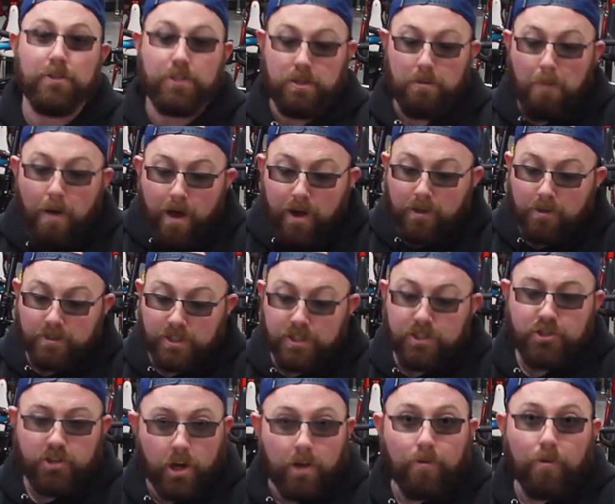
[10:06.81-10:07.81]
Shimano's
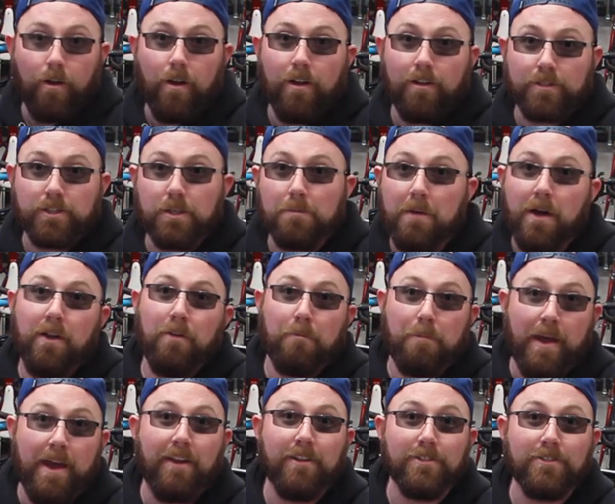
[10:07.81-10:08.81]
in general, Shimano
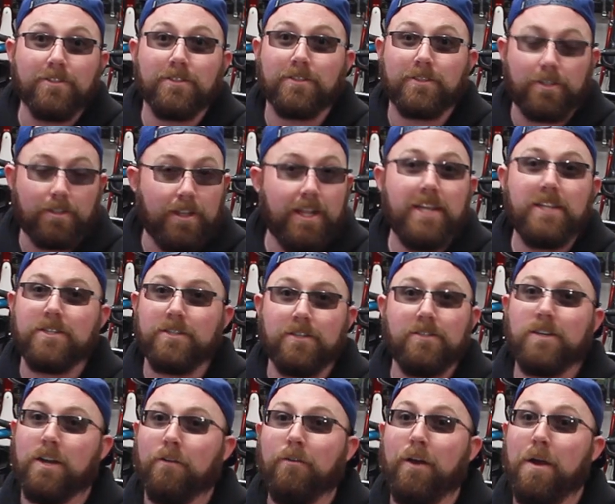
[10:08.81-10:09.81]
pedals and cleats
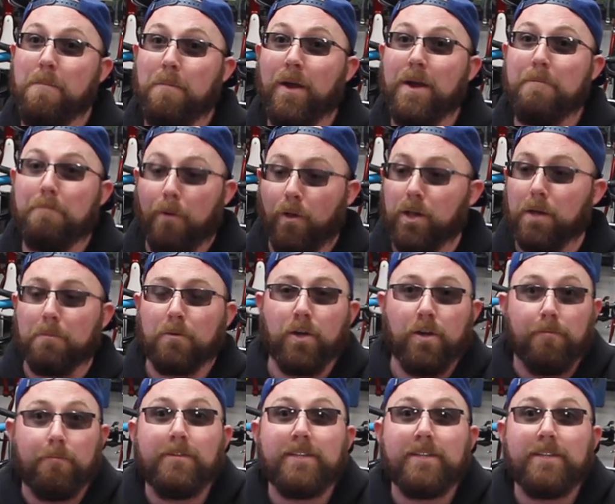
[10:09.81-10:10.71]
in general are pretty bulletproof.